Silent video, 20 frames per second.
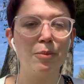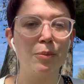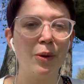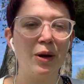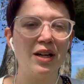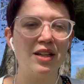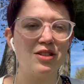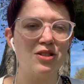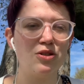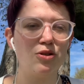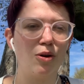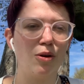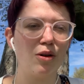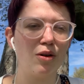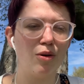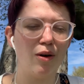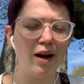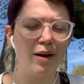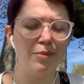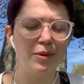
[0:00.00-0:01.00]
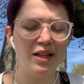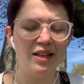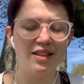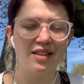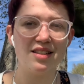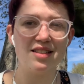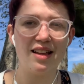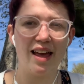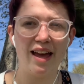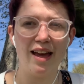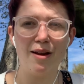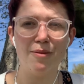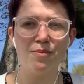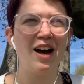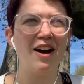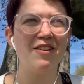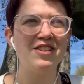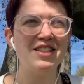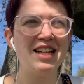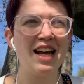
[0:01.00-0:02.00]
but it's not quite been the same.
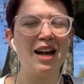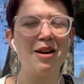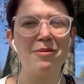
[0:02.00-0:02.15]
I've just had